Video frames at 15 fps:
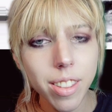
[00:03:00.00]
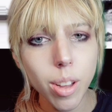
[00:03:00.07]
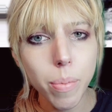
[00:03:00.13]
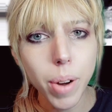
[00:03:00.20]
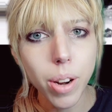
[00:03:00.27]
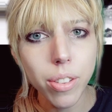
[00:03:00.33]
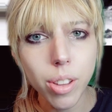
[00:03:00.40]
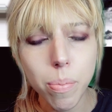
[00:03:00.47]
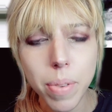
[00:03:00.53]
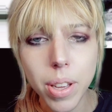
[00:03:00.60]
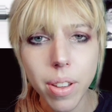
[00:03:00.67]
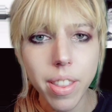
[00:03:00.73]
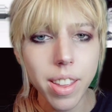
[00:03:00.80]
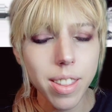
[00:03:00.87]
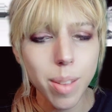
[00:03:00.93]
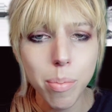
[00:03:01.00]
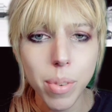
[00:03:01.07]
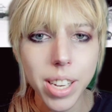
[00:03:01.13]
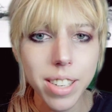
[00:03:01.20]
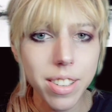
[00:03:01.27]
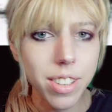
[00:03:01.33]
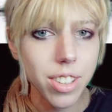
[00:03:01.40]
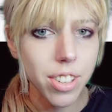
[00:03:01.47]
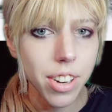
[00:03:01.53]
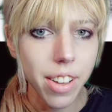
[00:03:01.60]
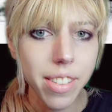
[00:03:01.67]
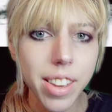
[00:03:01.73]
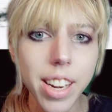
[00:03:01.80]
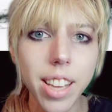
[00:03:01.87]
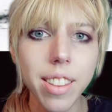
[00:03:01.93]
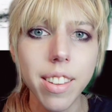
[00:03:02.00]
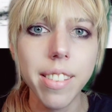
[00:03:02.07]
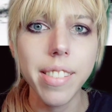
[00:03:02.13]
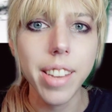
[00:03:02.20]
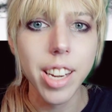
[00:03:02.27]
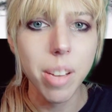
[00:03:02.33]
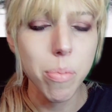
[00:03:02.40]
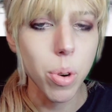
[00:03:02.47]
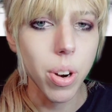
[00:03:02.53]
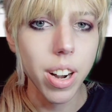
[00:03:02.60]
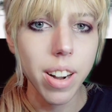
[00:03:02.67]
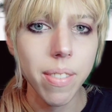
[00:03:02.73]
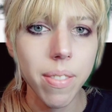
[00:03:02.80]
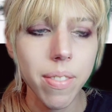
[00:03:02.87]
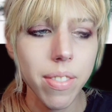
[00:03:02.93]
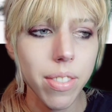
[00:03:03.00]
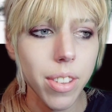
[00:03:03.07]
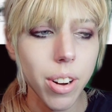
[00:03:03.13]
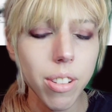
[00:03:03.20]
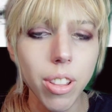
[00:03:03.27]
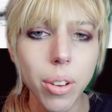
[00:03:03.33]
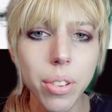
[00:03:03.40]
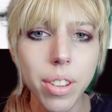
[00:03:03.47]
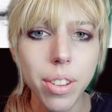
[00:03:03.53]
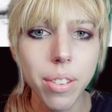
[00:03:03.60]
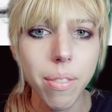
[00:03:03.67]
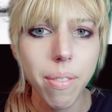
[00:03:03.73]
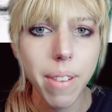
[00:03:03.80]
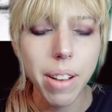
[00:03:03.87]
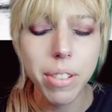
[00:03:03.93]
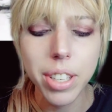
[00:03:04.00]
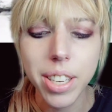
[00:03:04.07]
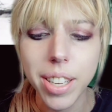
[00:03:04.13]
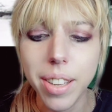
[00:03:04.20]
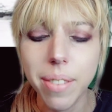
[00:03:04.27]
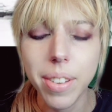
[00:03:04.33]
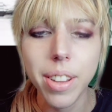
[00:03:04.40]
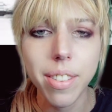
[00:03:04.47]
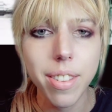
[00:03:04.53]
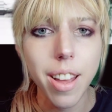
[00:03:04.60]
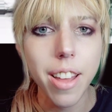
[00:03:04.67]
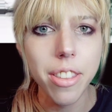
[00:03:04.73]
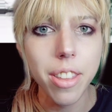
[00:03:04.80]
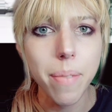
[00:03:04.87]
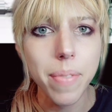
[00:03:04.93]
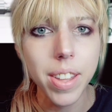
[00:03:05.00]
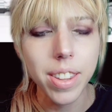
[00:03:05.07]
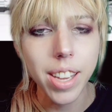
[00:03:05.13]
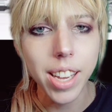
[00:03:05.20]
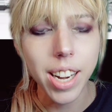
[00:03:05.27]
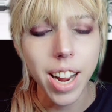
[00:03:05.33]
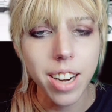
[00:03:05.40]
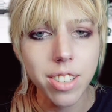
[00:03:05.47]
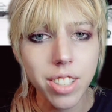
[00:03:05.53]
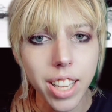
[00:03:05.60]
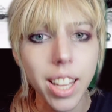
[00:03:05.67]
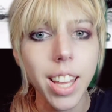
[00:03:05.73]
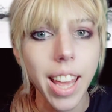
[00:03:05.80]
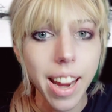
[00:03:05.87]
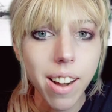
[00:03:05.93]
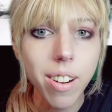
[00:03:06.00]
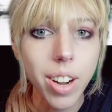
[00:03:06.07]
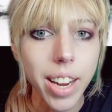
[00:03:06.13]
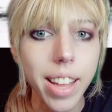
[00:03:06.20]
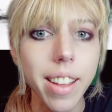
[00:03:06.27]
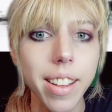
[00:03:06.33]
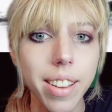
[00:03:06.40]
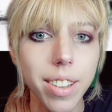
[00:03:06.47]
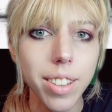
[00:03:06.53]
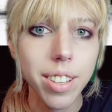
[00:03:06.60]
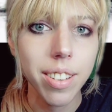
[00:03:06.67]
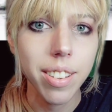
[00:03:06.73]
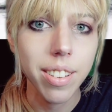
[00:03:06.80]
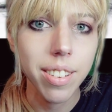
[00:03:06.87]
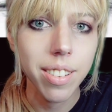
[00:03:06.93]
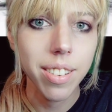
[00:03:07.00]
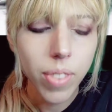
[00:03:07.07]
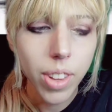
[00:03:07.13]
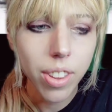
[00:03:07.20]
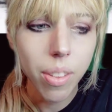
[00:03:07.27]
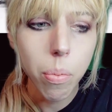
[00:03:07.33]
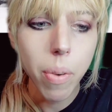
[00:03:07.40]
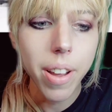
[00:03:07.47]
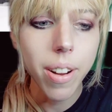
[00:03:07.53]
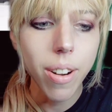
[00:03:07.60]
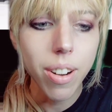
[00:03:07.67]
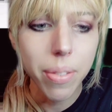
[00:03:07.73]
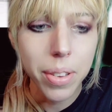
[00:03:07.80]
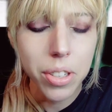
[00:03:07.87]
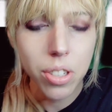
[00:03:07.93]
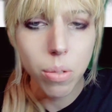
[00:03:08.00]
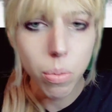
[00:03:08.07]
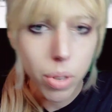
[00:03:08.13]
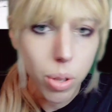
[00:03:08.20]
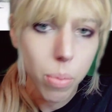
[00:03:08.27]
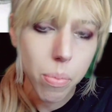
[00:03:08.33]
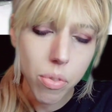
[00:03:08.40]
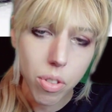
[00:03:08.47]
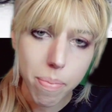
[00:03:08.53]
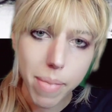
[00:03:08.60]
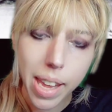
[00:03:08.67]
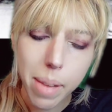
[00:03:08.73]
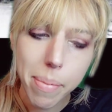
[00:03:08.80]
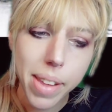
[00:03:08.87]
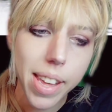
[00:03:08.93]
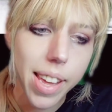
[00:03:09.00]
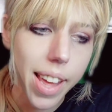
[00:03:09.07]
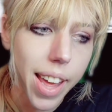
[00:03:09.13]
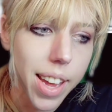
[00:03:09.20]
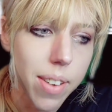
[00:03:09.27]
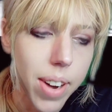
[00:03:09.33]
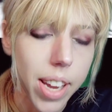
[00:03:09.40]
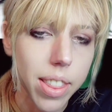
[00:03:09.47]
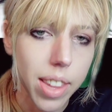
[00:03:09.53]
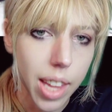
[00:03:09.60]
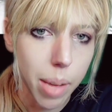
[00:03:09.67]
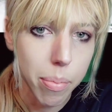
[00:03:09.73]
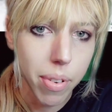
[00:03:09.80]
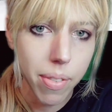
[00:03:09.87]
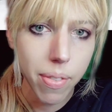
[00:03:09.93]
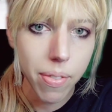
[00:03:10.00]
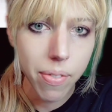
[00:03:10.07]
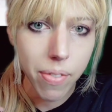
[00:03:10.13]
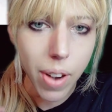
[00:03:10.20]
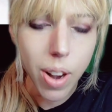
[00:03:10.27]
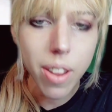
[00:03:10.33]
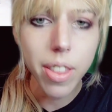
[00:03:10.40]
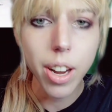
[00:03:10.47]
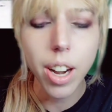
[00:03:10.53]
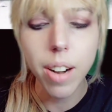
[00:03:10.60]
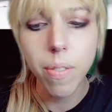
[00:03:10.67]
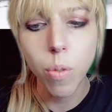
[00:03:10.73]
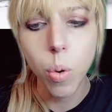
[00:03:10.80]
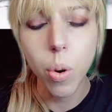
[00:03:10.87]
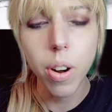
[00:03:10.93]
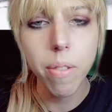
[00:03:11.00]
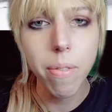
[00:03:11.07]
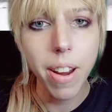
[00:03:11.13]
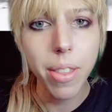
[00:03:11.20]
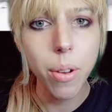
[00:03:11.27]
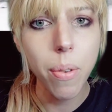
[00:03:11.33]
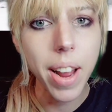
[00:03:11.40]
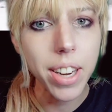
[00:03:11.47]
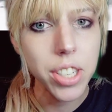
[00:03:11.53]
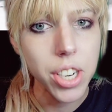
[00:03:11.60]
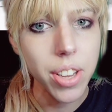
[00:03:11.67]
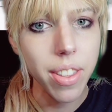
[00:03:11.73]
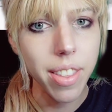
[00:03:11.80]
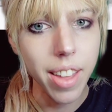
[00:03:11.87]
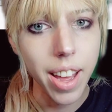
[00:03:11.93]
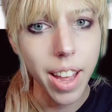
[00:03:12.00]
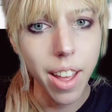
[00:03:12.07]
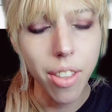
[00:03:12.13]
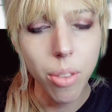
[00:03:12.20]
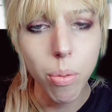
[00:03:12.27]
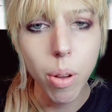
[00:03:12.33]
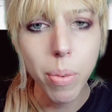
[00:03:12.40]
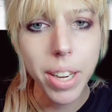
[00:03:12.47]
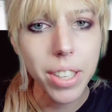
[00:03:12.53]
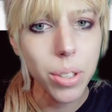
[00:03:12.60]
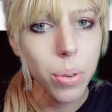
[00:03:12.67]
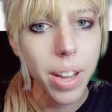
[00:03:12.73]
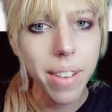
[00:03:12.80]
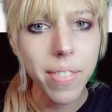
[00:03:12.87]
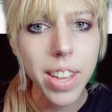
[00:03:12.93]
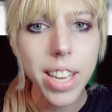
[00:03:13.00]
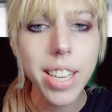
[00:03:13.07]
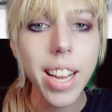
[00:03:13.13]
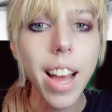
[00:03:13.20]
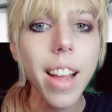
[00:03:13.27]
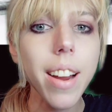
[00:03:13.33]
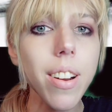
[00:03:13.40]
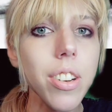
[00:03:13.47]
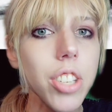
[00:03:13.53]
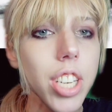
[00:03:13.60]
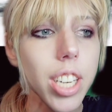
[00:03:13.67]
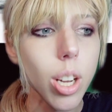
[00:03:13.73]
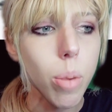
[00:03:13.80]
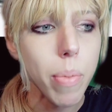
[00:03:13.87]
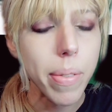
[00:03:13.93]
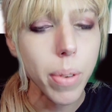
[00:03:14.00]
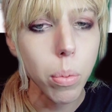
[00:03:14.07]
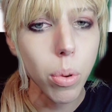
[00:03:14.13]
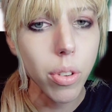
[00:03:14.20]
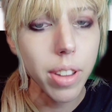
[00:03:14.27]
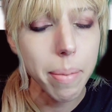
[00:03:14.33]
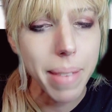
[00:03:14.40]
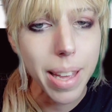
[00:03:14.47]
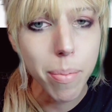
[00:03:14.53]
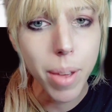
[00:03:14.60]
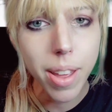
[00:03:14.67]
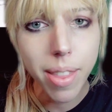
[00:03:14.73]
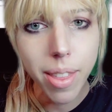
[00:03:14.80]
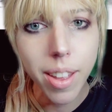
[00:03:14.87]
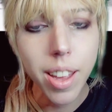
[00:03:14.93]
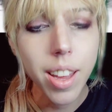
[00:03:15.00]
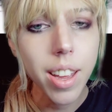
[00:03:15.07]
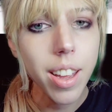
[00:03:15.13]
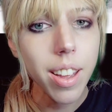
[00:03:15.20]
This is a marsupial that simply doesn't exist anymore. Their closest relative is not something that could actually carry it. This is why artificial wombs may be a great step Farther, for resurrection science, while we do have the entire genome of a woolly mammoth,